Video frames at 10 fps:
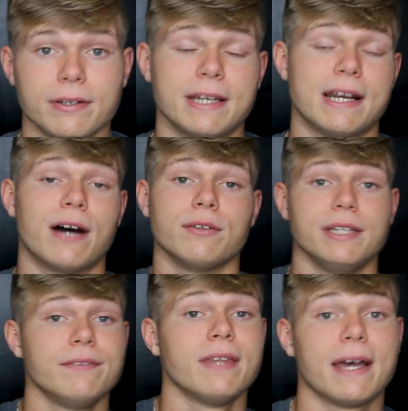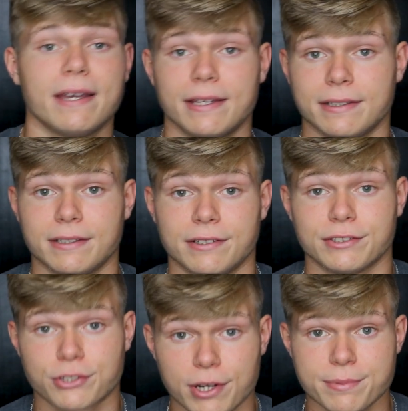And I'll leave that in the
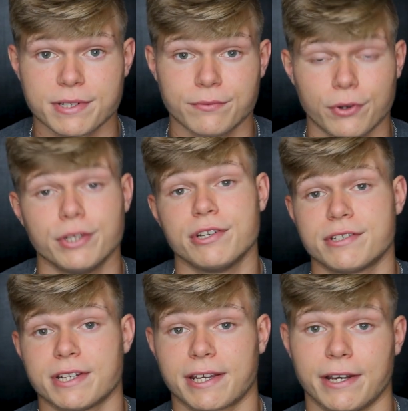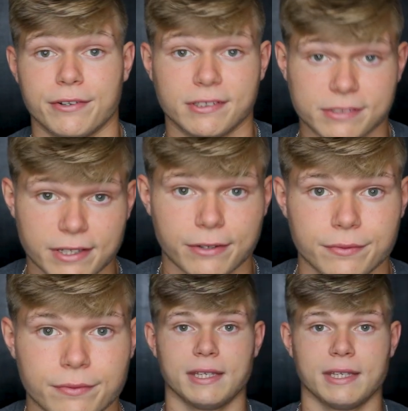description for you to check out yourself.